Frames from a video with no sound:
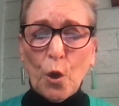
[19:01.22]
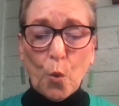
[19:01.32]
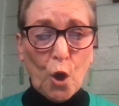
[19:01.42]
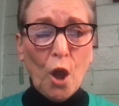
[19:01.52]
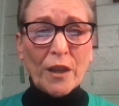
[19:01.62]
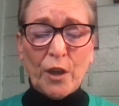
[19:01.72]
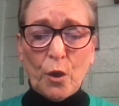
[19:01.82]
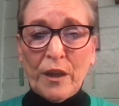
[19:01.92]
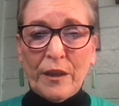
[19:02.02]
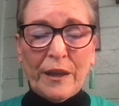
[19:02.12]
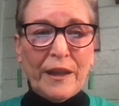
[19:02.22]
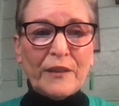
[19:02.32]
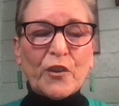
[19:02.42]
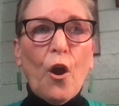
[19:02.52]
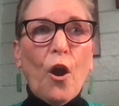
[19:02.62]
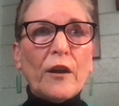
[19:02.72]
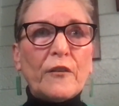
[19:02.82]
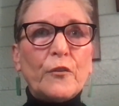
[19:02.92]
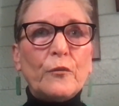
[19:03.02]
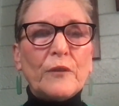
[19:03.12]
we're all it's hard
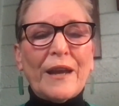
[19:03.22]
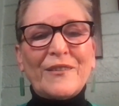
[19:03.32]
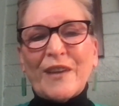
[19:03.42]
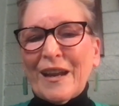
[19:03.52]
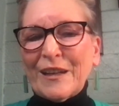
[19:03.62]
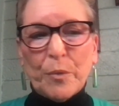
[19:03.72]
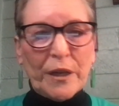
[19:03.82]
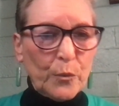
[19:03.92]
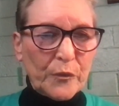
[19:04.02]
to like say anybody was